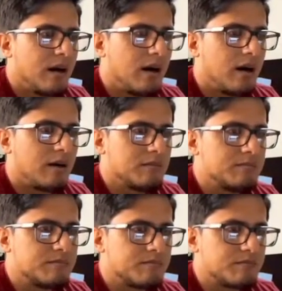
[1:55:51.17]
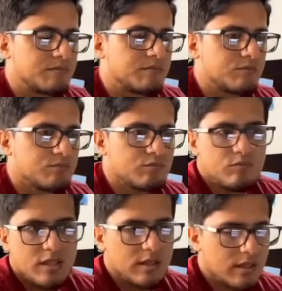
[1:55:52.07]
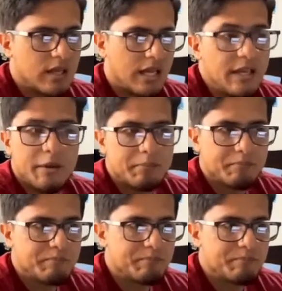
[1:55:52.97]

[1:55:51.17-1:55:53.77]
And yeah,